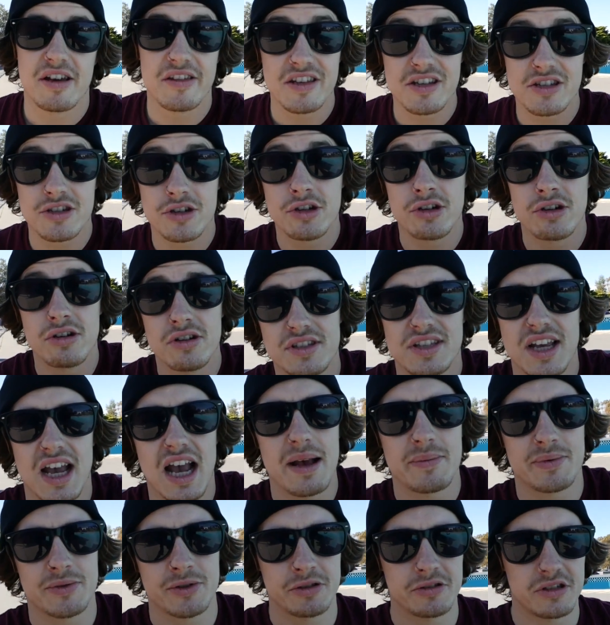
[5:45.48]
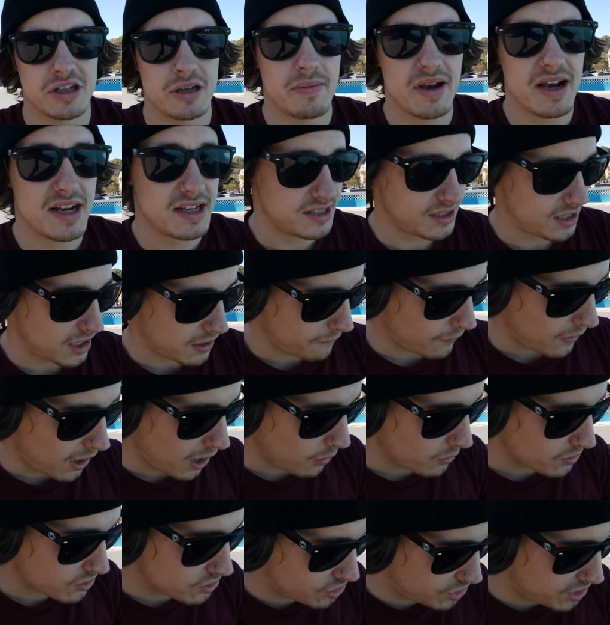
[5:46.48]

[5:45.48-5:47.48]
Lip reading: man, this scooter is absolutely amazing. If I was